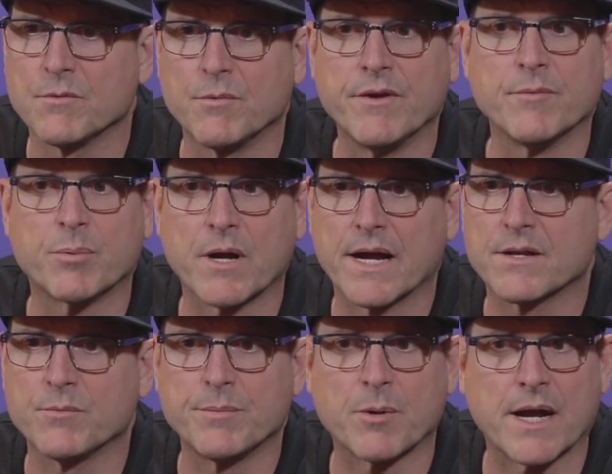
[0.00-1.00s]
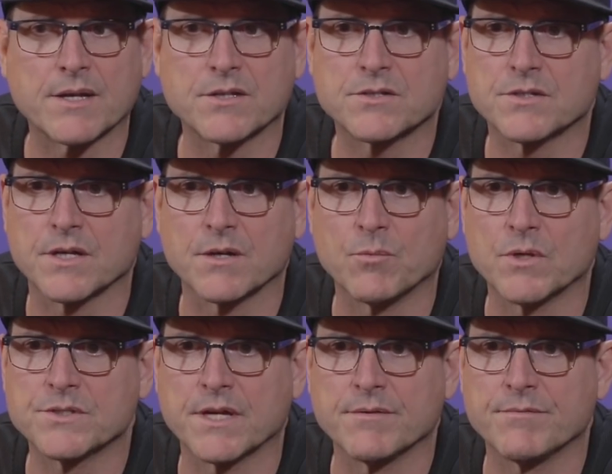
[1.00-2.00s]
we even pract- we practiced uh,
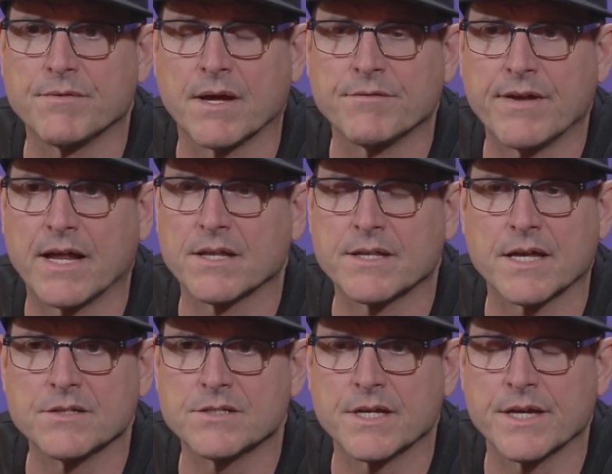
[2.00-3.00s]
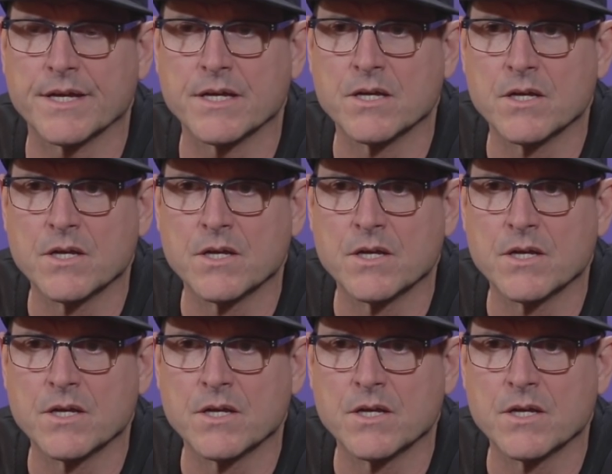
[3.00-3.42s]
once on, on Valentine's Day